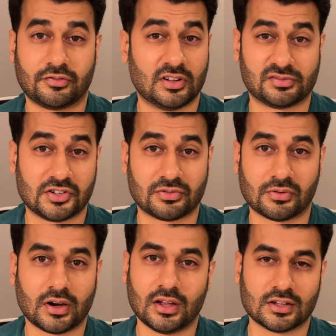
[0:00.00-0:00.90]
Feel free to
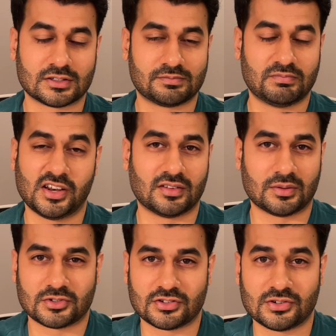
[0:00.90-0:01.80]
run it as many
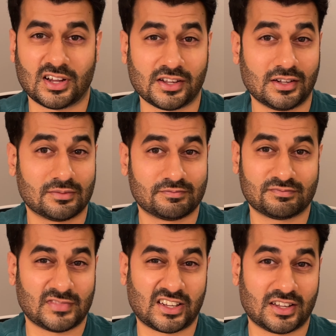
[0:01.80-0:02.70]
times as you like,
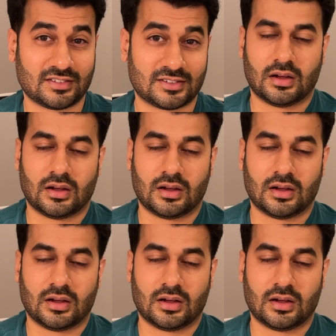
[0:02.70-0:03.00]
I guess.